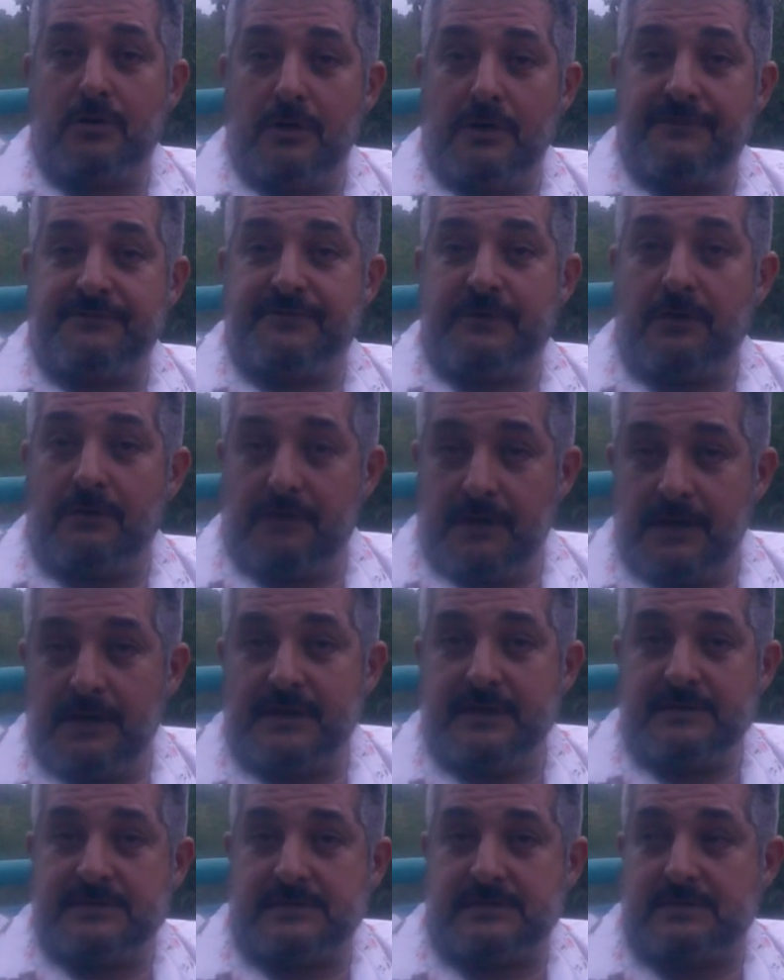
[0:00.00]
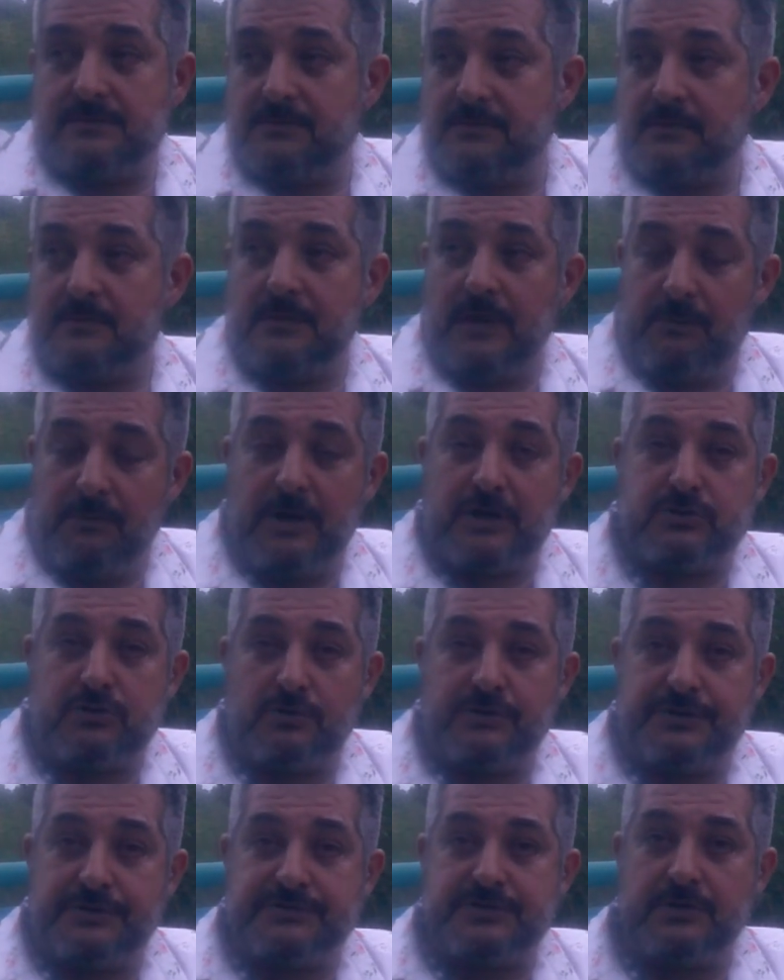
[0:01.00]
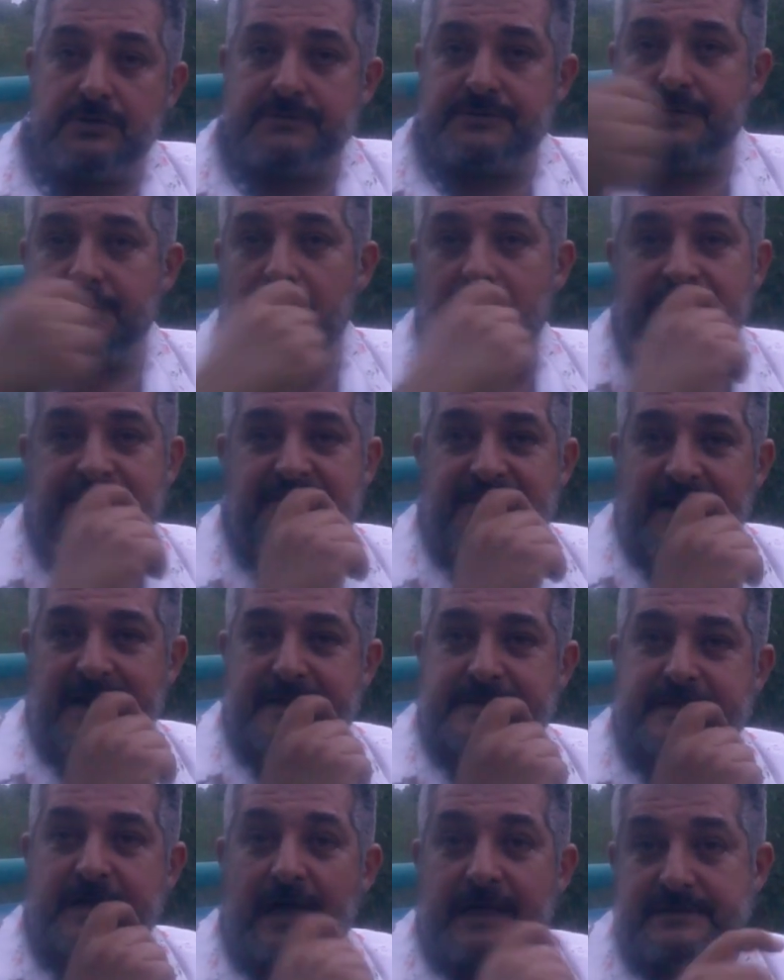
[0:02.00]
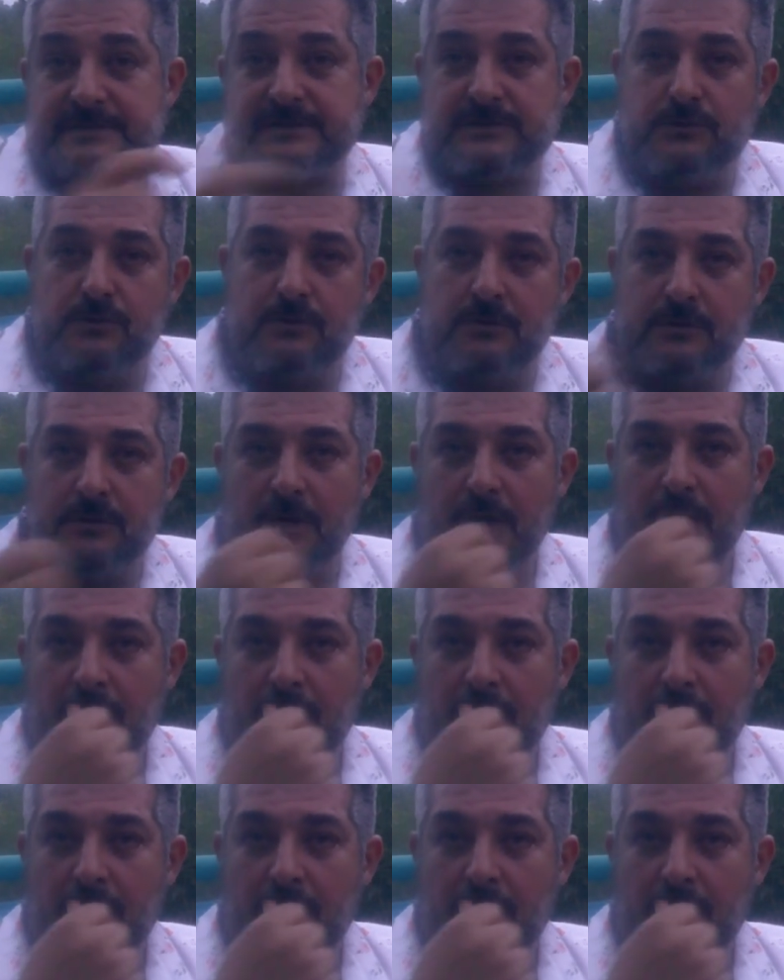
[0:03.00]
if there is they make sure their children are fed at school